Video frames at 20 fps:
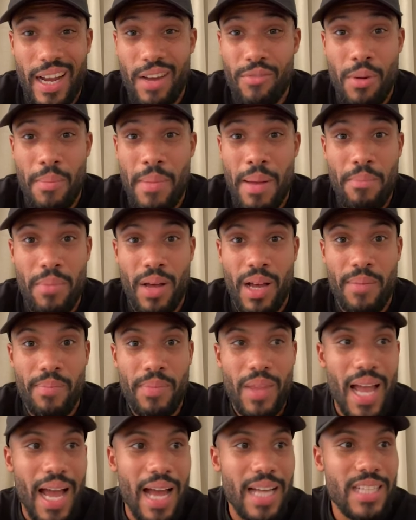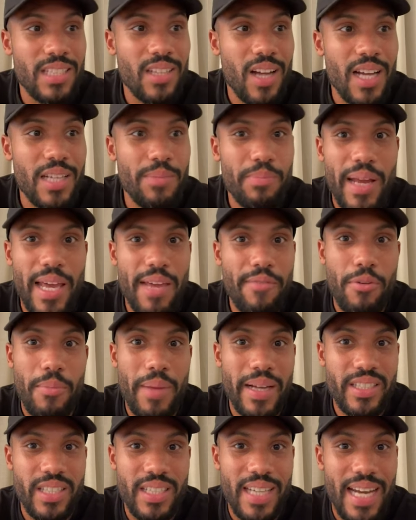I can remember, I started playing for
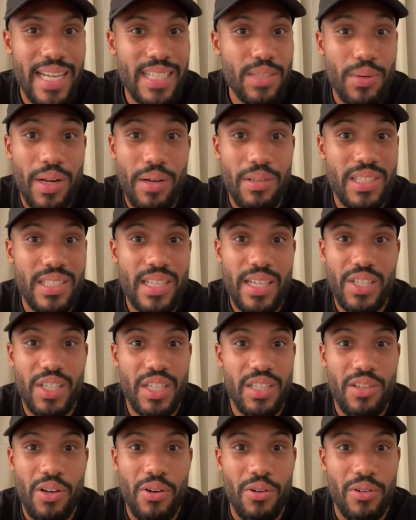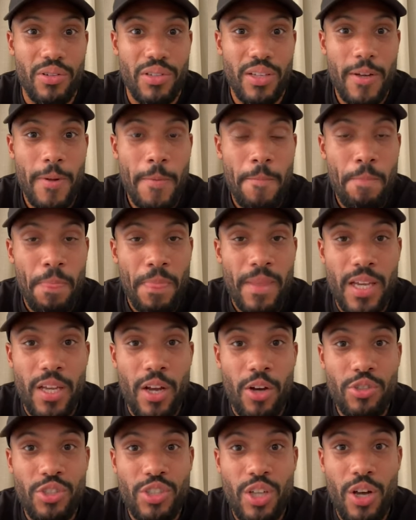Manchester United when I was 6 years old, you
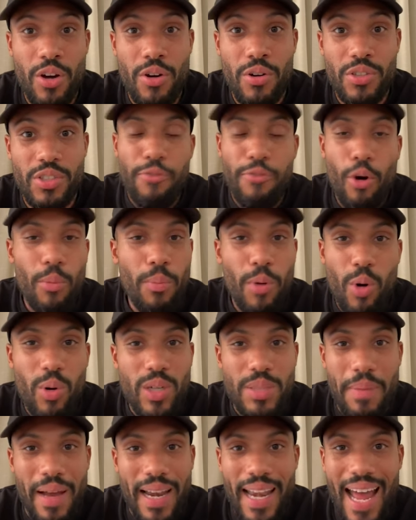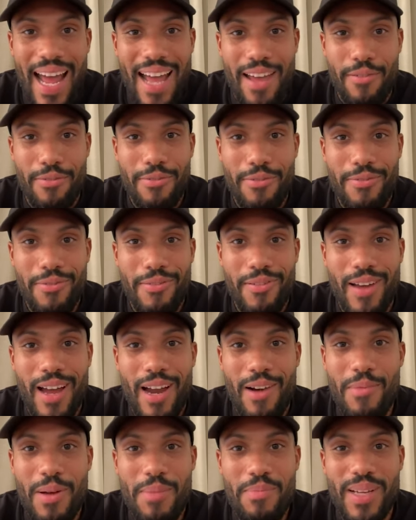know. Wow. So football was my life.
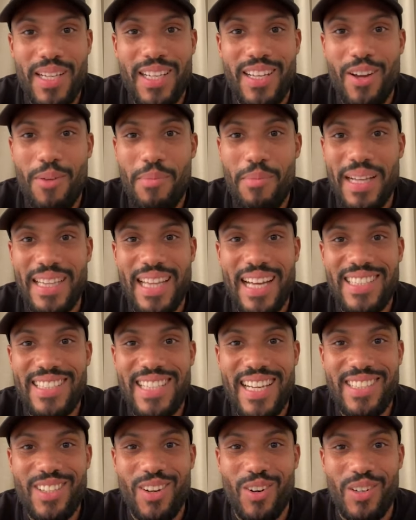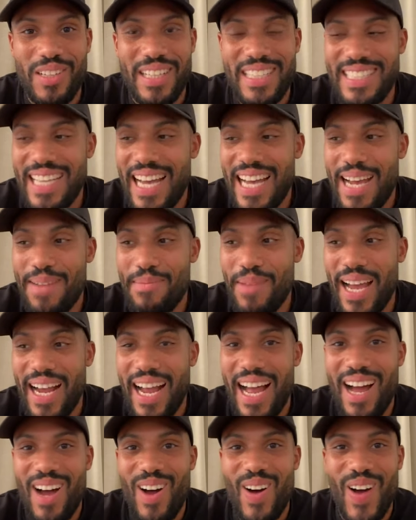I remember, you know, my dad says it all the time, like,
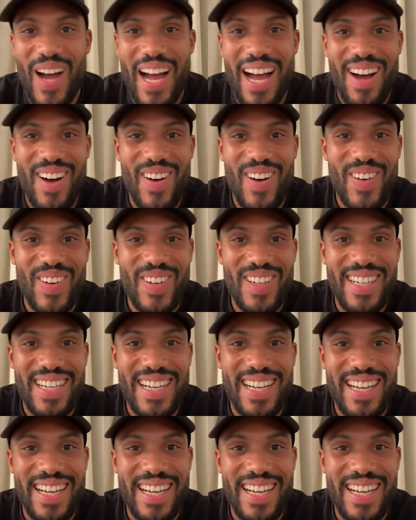how